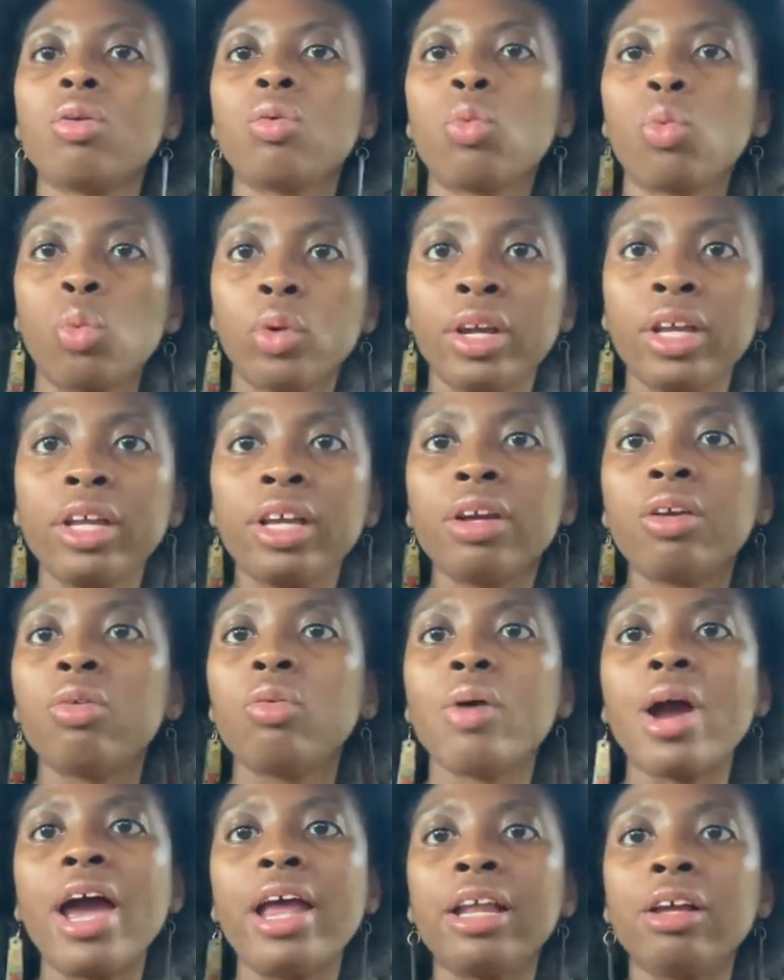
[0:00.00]
Reading and
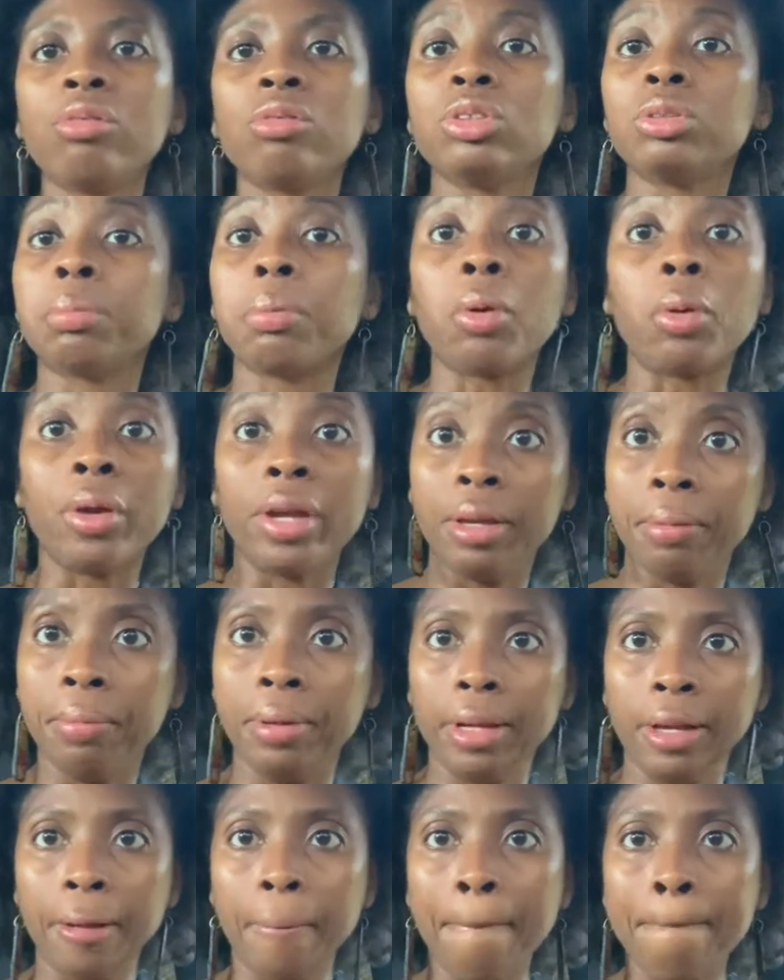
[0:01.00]
writing was
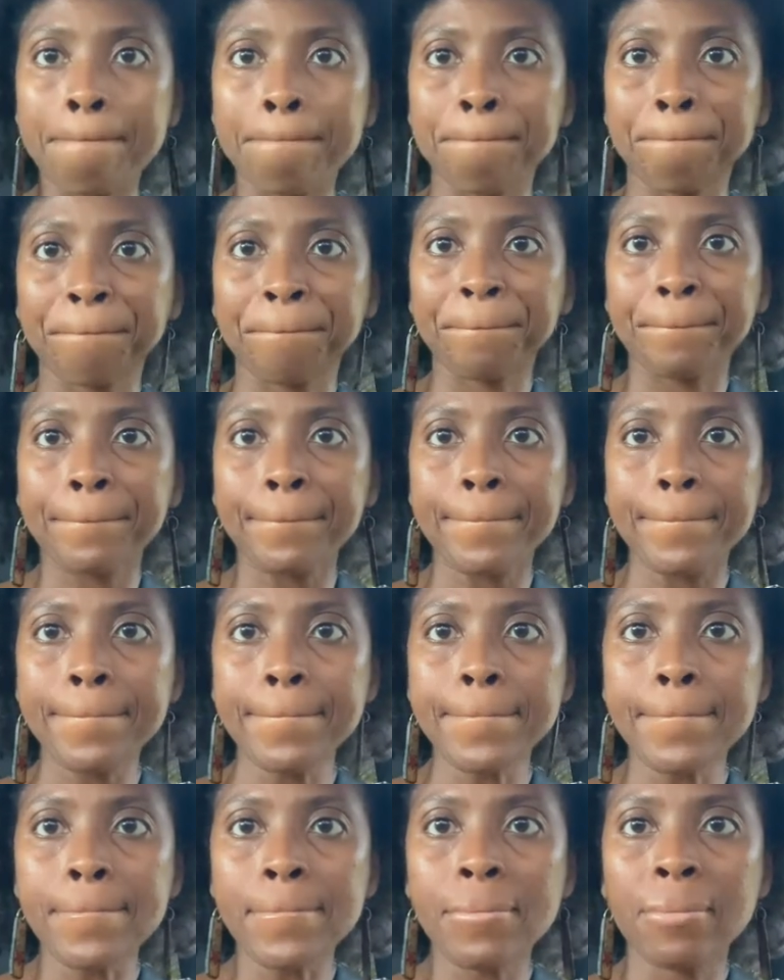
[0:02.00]
prohibited.
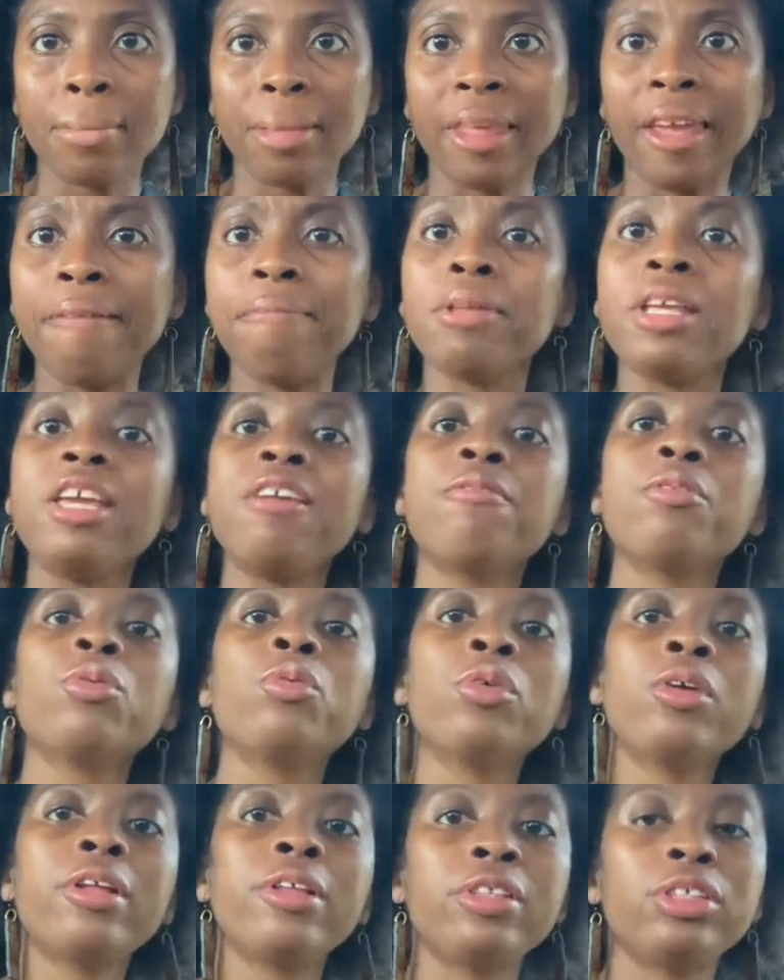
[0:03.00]
And even
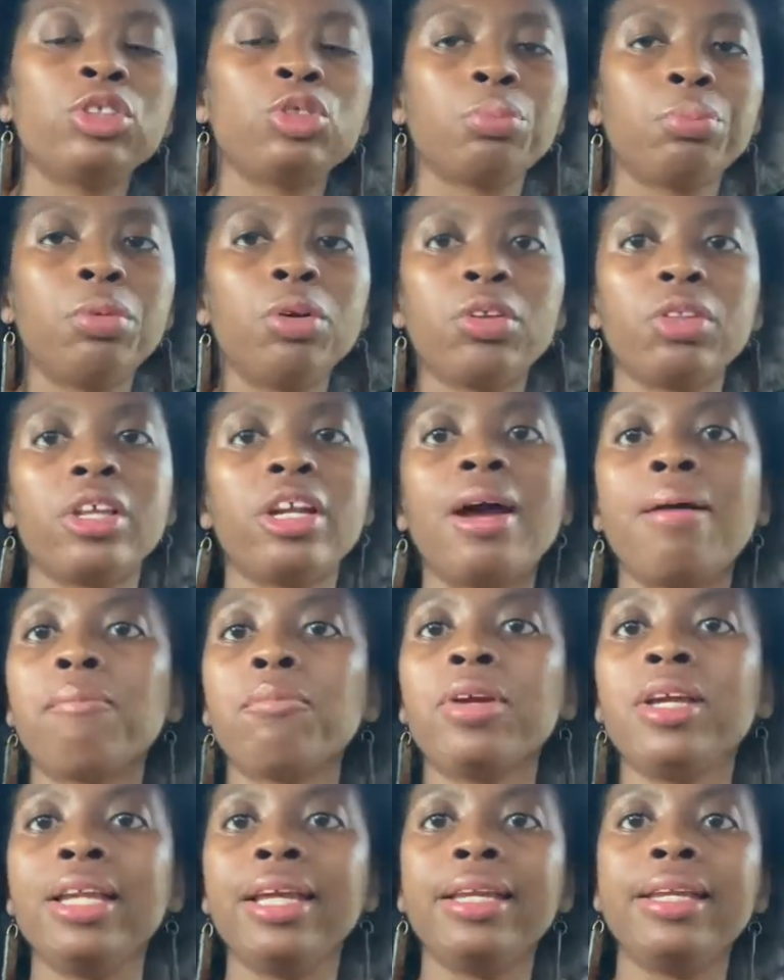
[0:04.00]
with this book that I'm
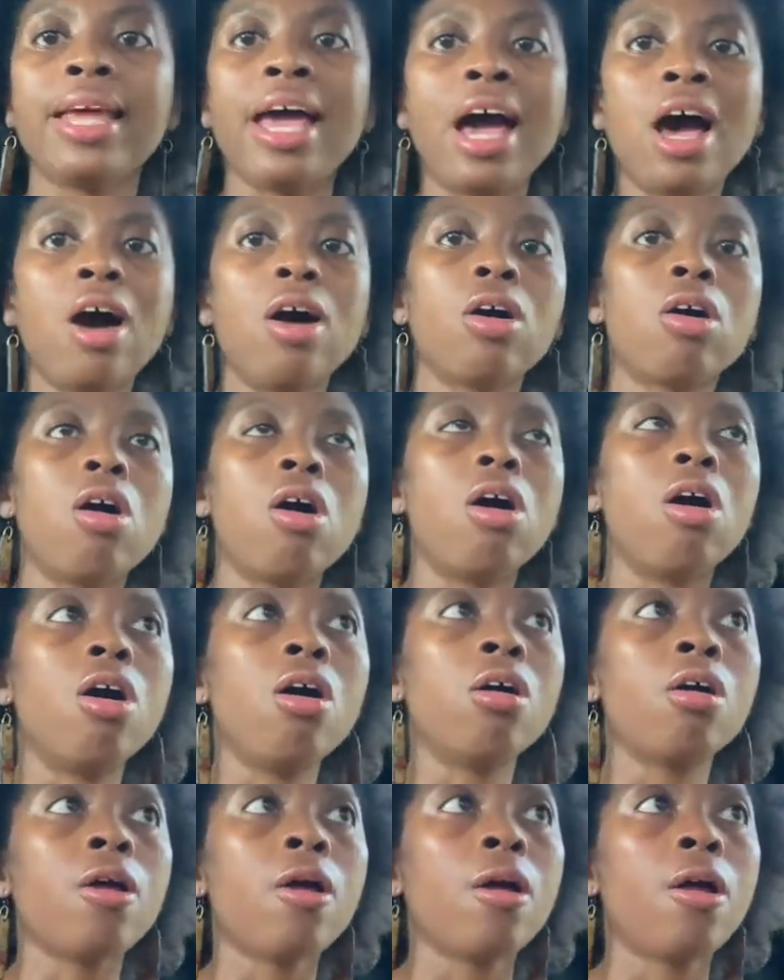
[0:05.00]
reading now called